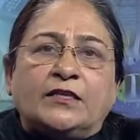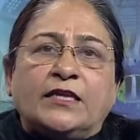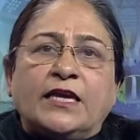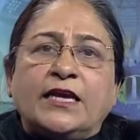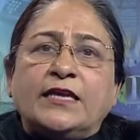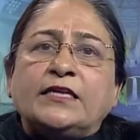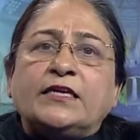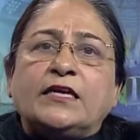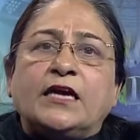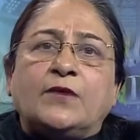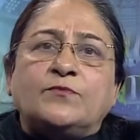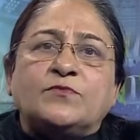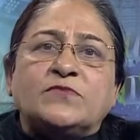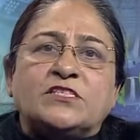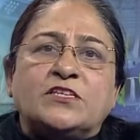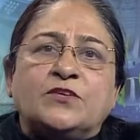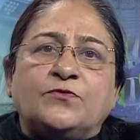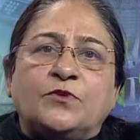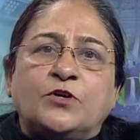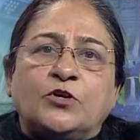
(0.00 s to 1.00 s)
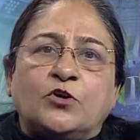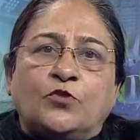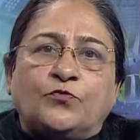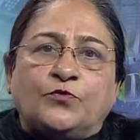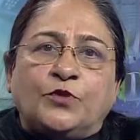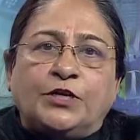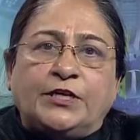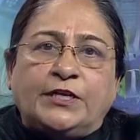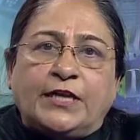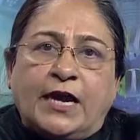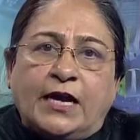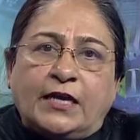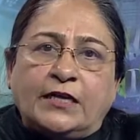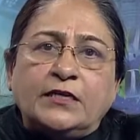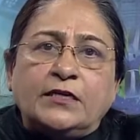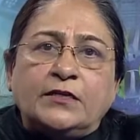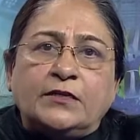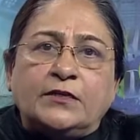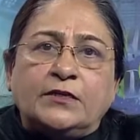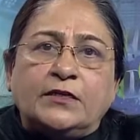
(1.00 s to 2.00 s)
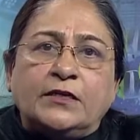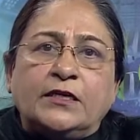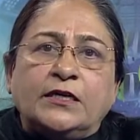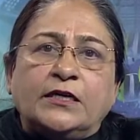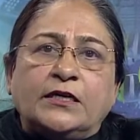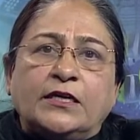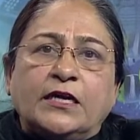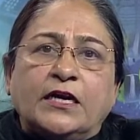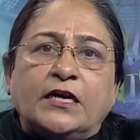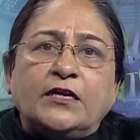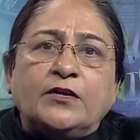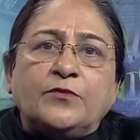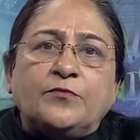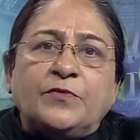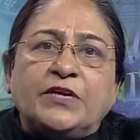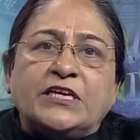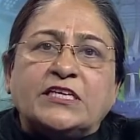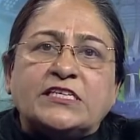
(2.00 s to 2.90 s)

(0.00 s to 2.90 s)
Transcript: Then comes the work of the tongue. Tongue